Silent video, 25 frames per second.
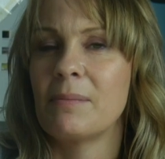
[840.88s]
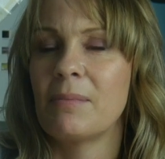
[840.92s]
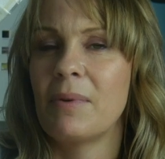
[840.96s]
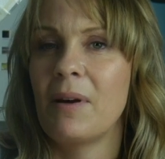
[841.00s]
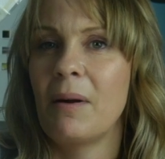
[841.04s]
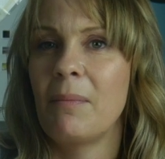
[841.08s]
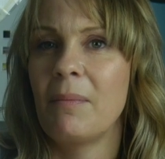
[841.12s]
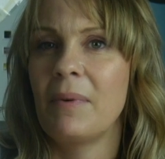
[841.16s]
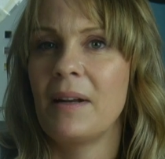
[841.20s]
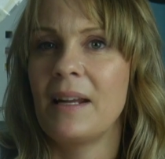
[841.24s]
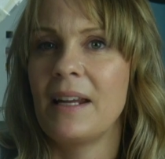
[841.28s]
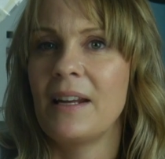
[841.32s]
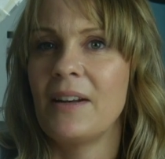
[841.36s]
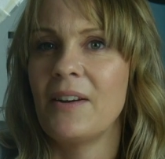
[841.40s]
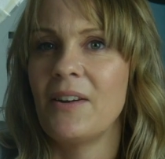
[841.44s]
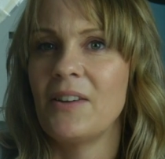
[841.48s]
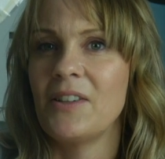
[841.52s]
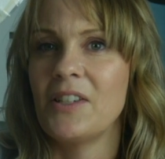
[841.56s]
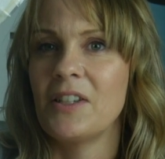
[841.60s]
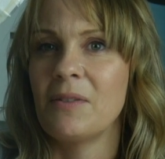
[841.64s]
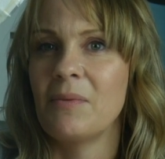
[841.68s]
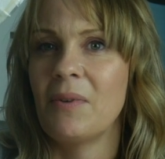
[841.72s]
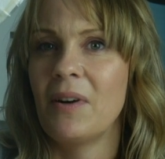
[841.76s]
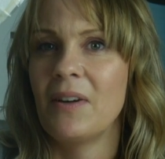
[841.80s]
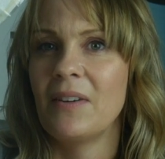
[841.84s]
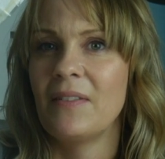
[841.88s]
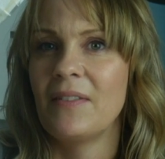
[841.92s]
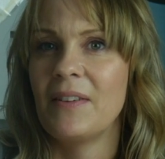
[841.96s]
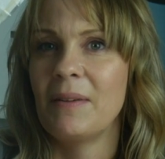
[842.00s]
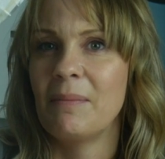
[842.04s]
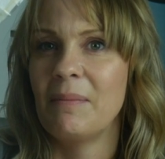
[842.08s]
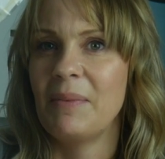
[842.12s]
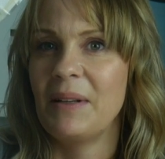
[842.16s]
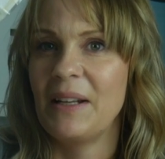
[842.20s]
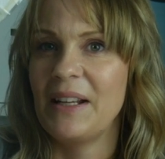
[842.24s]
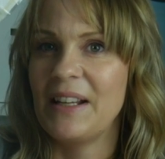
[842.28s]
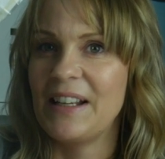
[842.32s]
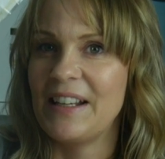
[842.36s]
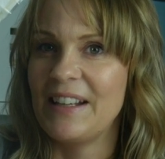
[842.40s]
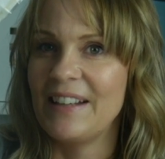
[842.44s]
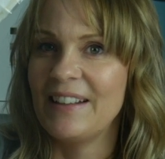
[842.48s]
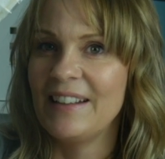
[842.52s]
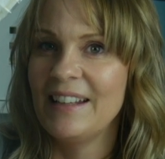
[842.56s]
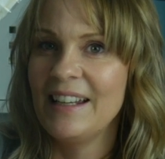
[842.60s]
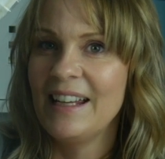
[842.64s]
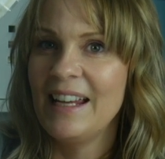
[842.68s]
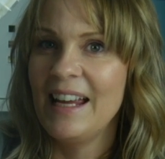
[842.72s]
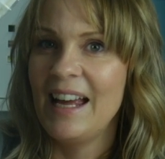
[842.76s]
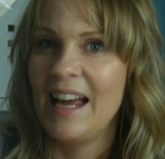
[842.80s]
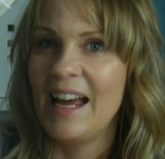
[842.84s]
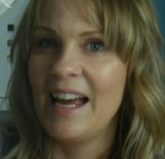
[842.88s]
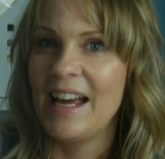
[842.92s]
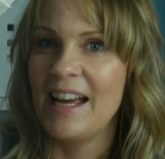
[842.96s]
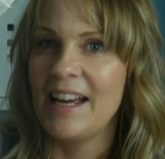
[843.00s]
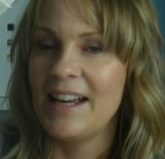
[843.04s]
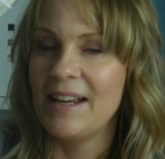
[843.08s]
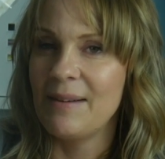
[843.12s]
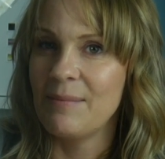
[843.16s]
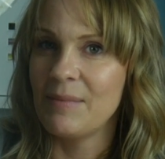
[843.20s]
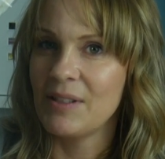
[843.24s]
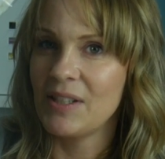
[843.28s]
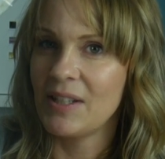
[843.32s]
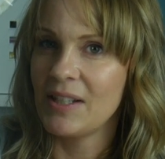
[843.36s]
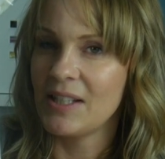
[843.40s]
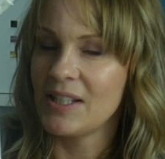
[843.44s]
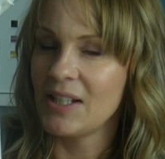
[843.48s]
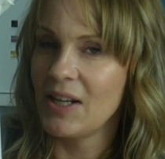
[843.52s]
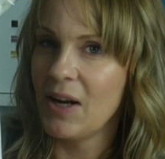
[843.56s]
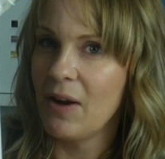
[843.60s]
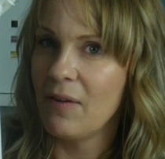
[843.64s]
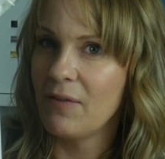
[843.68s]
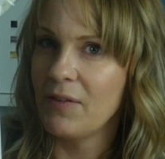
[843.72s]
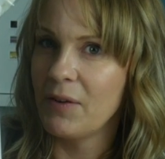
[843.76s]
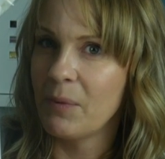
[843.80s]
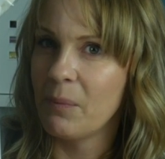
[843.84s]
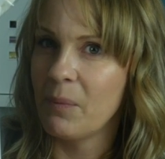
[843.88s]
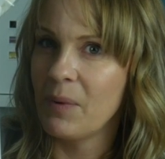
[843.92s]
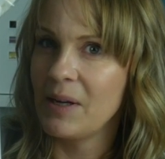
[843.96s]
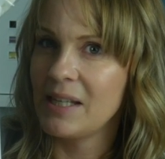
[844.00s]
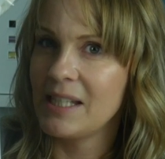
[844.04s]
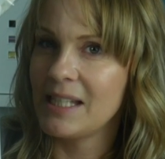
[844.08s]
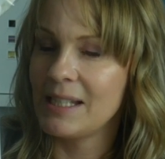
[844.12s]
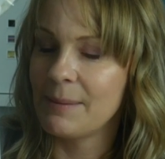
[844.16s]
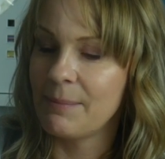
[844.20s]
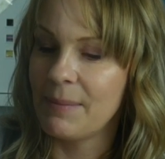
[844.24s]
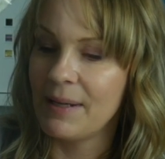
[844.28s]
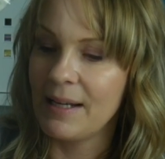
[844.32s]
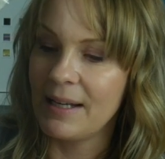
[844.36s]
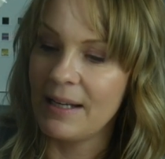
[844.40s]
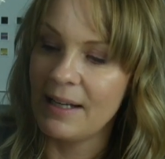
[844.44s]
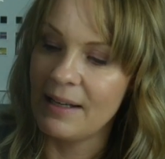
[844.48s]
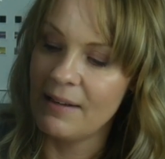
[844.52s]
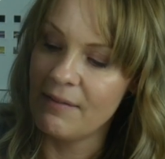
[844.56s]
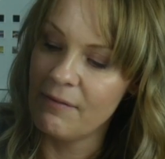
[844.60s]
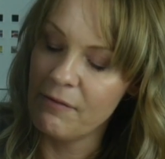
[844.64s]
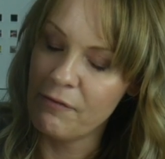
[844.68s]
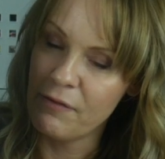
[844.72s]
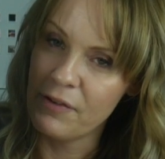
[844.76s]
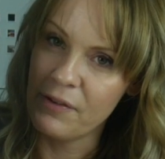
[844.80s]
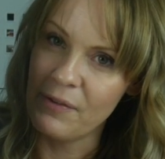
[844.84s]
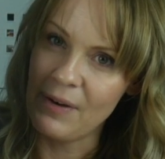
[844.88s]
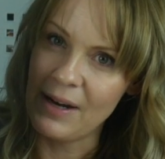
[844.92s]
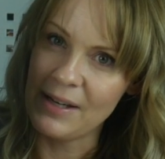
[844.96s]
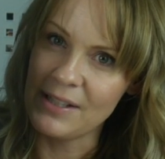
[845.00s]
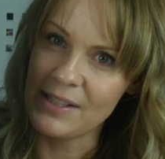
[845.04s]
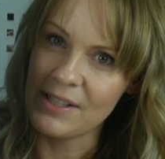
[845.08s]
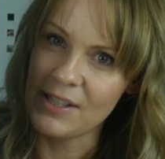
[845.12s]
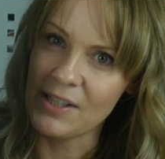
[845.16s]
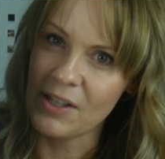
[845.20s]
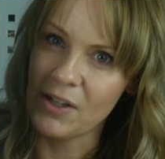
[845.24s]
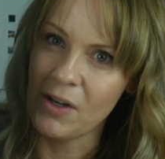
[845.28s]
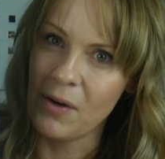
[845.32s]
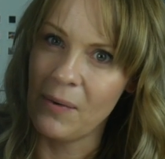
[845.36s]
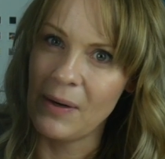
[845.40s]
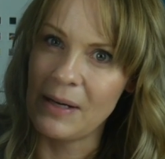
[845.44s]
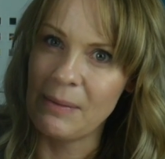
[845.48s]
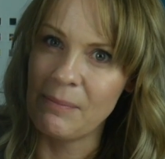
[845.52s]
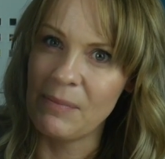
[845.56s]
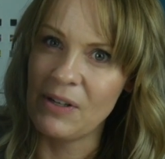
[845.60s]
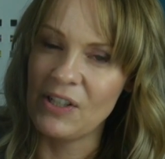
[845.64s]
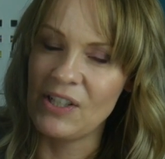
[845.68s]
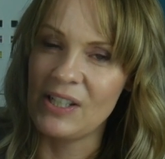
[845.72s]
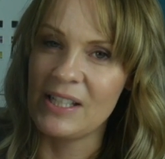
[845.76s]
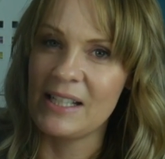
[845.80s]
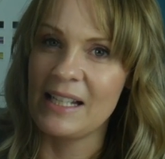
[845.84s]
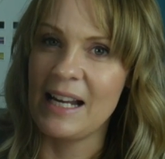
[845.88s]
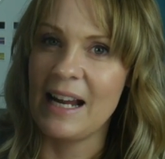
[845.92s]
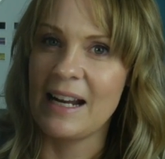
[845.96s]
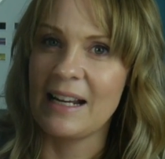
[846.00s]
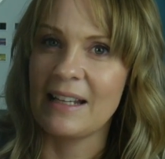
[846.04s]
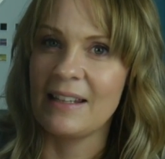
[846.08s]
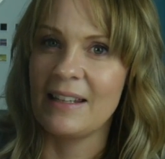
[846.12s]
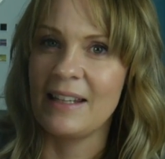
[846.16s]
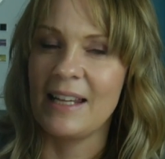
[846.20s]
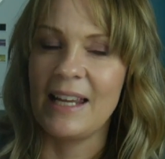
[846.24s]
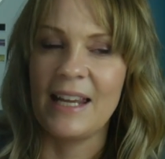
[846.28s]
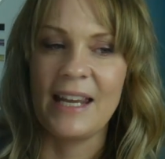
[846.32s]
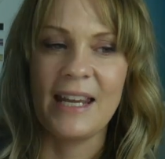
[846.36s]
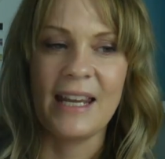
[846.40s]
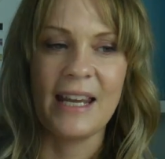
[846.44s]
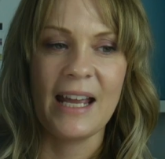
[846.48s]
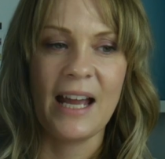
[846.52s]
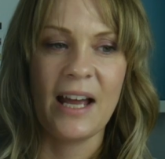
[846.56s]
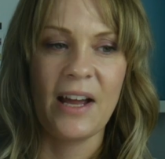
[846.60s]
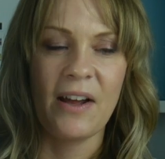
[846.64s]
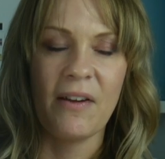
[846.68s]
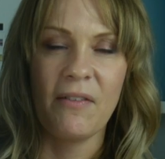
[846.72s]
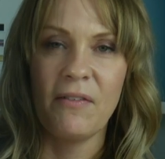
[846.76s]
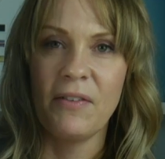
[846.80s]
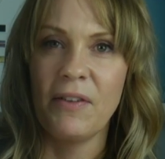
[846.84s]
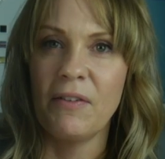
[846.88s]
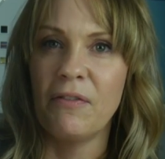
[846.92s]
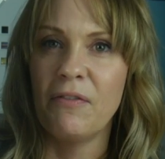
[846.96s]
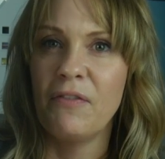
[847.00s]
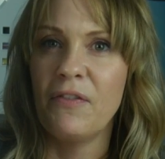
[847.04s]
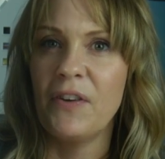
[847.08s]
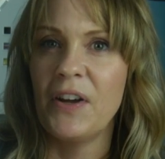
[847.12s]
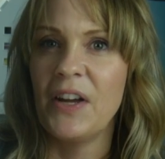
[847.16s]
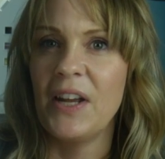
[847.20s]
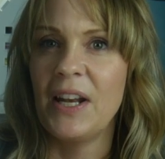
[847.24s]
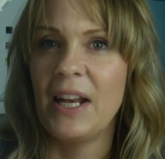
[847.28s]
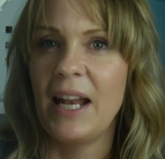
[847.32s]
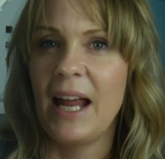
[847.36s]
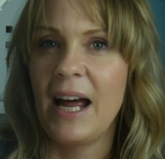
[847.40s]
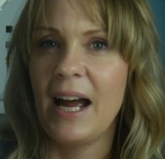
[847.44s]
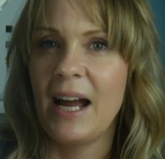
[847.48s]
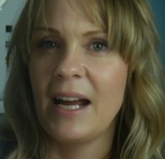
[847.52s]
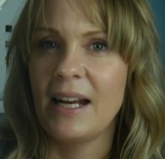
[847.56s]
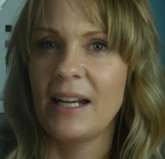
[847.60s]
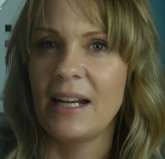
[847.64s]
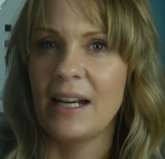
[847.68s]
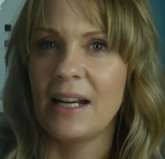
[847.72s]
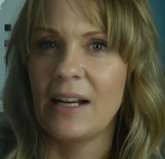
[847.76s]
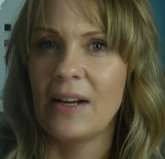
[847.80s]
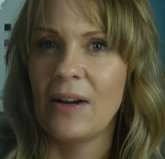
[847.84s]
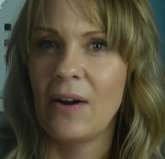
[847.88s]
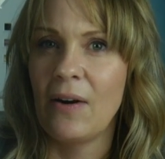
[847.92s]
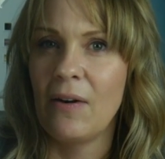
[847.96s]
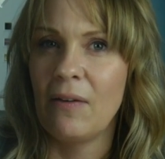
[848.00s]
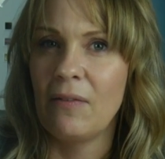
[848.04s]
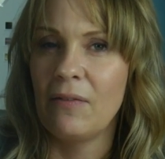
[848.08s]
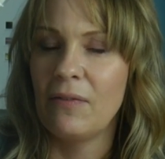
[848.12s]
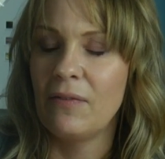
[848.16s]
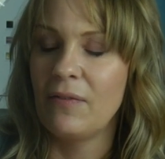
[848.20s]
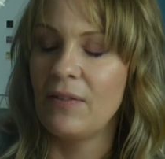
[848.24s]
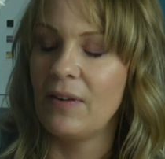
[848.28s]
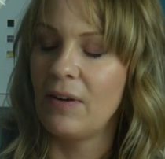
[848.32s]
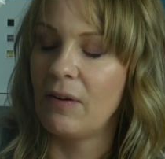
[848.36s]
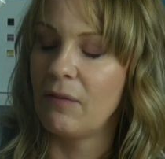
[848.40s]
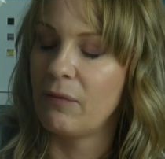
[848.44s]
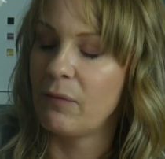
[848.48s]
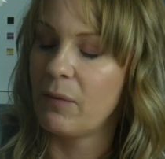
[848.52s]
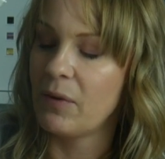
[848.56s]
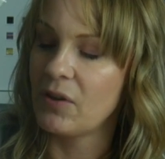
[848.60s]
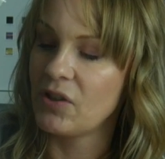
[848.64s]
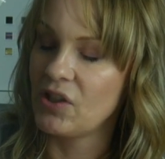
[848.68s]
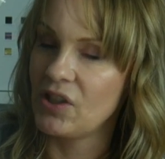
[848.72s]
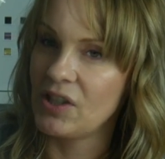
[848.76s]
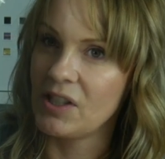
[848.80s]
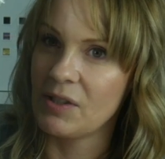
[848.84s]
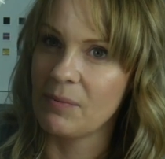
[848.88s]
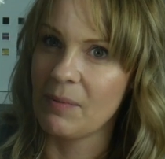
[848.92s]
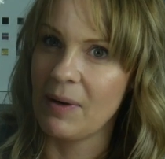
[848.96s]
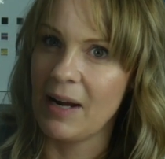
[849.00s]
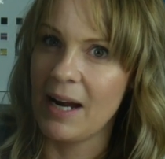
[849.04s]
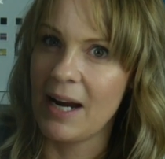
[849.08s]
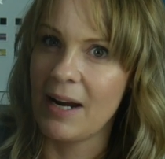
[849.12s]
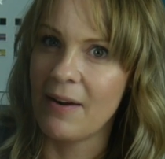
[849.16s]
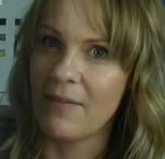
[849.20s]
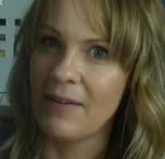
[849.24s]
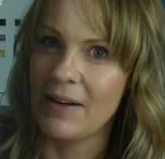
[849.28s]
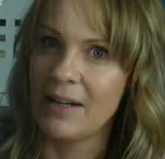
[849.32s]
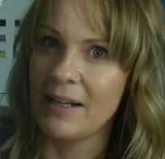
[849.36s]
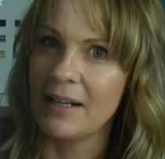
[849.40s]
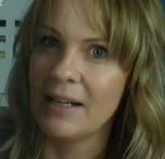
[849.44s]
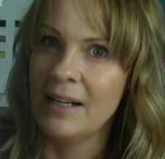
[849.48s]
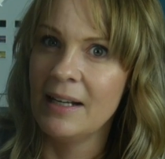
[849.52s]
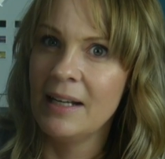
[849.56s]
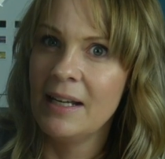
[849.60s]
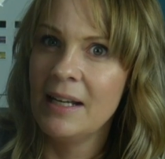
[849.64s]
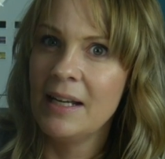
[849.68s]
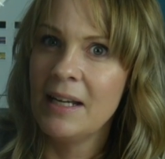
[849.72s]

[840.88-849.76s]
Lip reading: properly and not do all of the blur. So there's a lot of the whisper threads to go in, which is like the fur lining of what she's wearing.